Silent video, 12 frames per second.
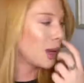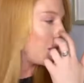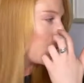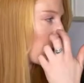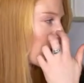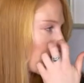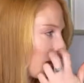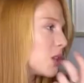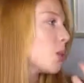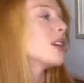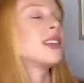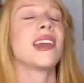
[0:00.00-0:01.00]
me. We're getting
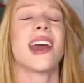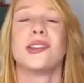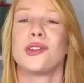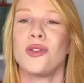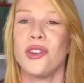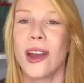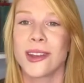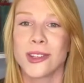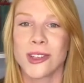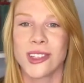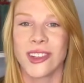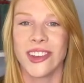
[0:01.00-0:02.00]
towards the end, so if you guys are
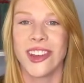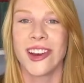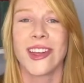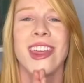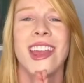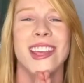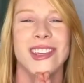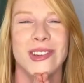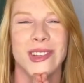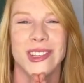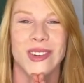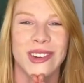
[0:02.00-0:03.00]
still here, thank you
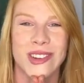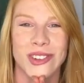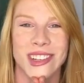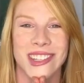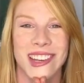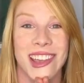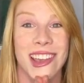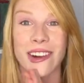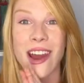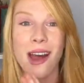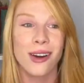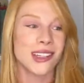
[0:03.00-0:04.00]
so much for sticking
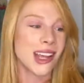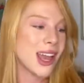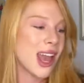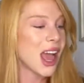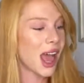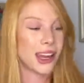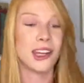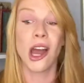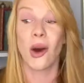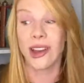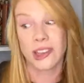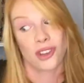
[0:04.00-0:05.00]
around. I
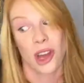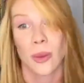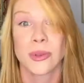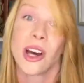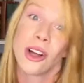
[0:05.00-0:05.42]
know I shopped a